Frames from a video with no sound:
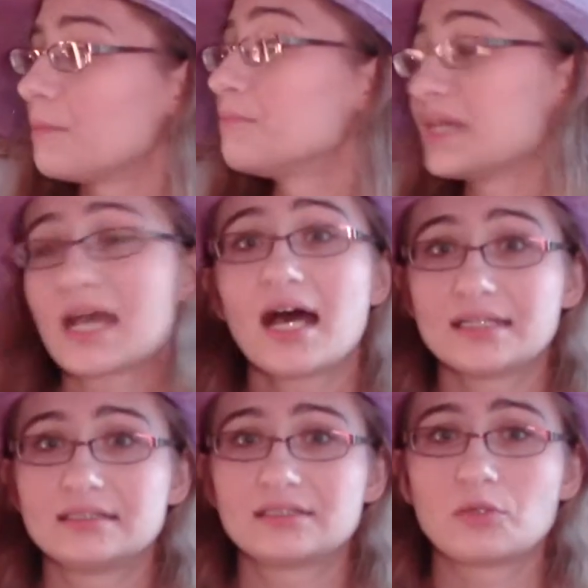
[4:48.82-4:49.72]

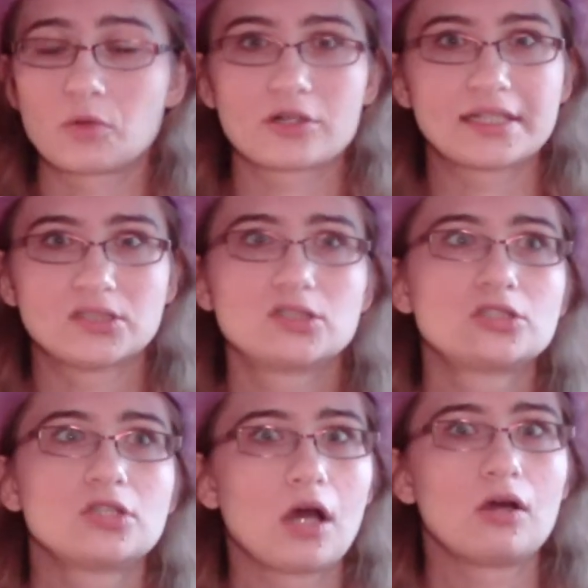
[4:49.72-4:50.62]
because the work is
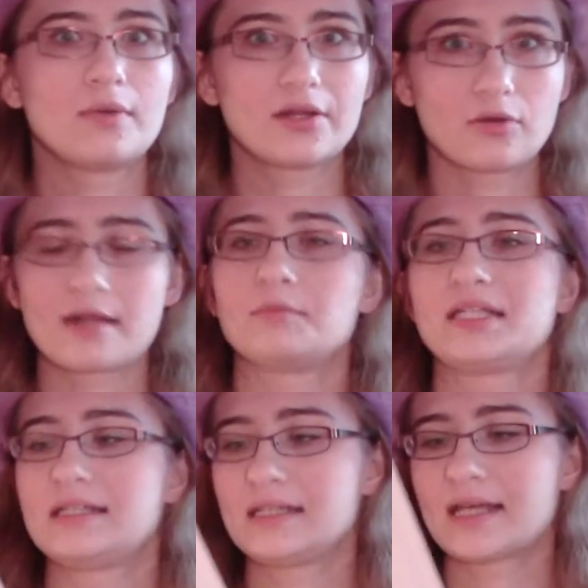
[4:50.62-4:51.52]
so
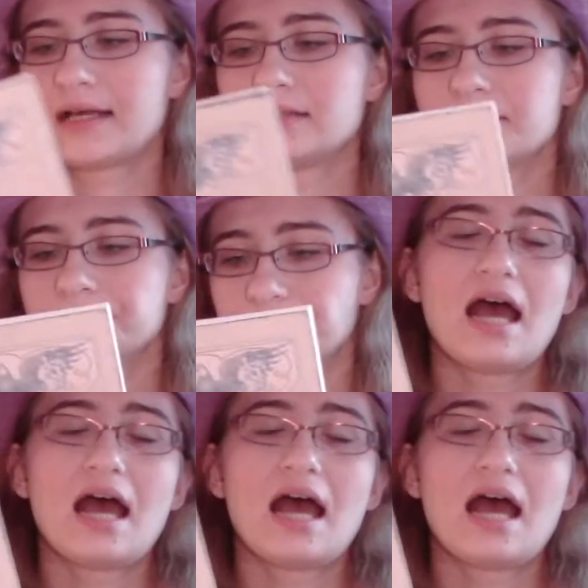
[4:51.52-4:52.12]
incredibly detailed.